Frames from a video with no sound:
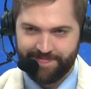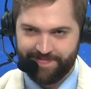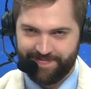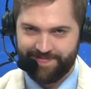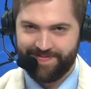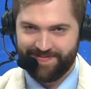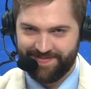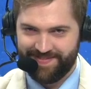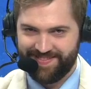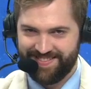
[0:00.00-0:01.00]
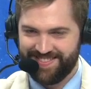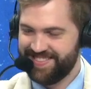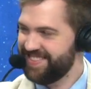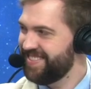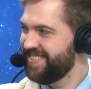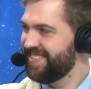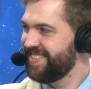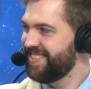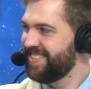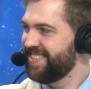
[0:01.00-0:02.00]

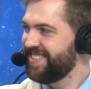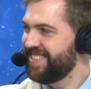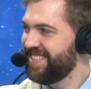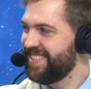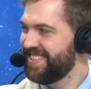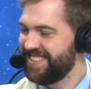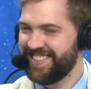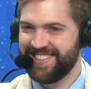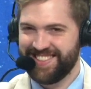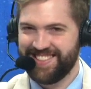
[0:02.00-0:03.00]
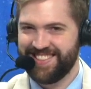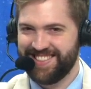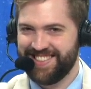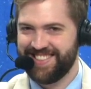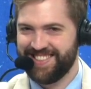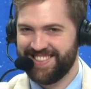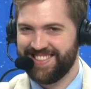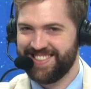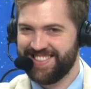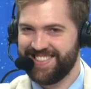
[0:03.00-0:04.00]

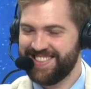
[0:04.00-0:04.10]
(not speaking)